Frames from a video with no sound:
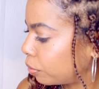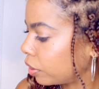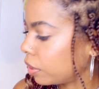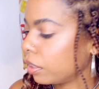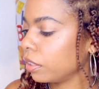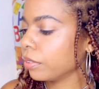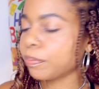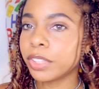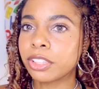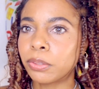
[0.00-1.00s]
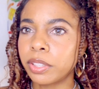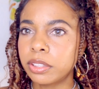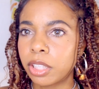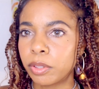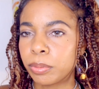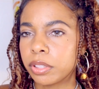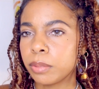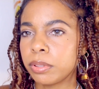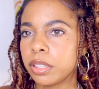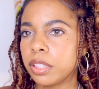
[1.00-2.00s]
Pretty
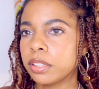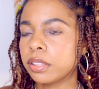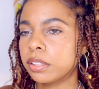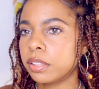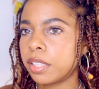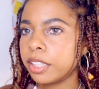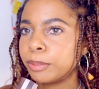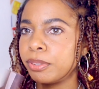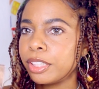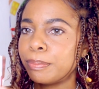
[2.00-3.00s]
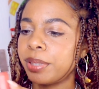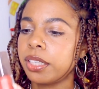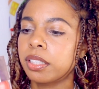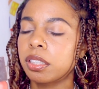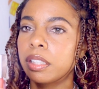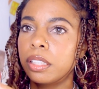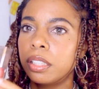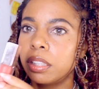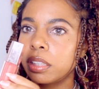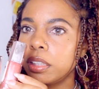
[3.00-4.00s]
Please. This is a nice pretty pink
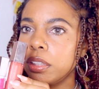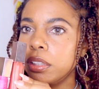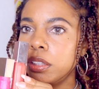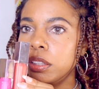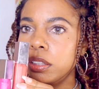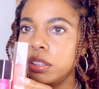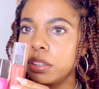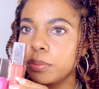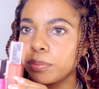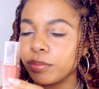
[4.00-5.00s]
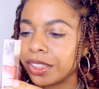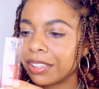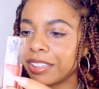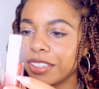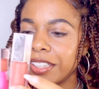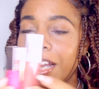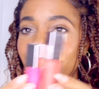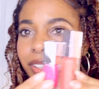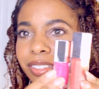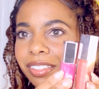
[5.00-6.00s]
color. Get
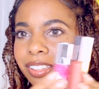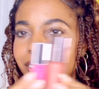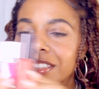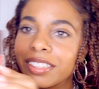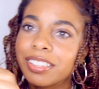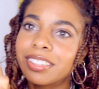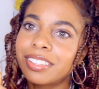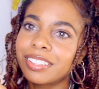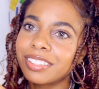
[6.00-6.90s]
how it looks.